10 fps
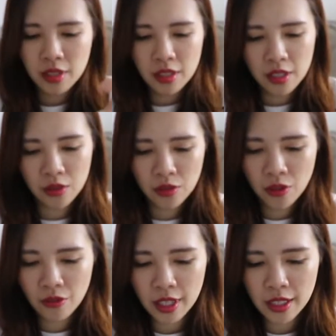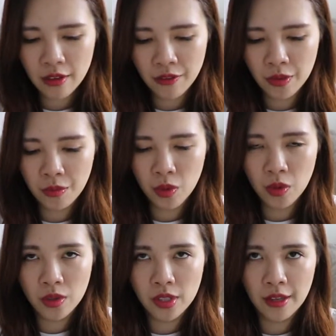this into 3 different
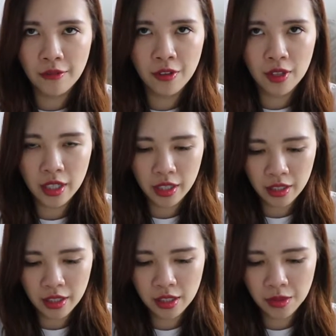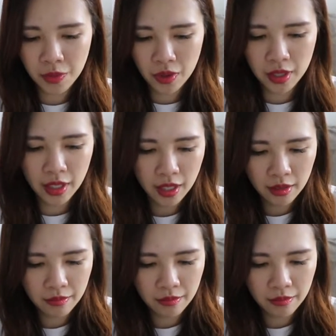balls and fill it in this spot here.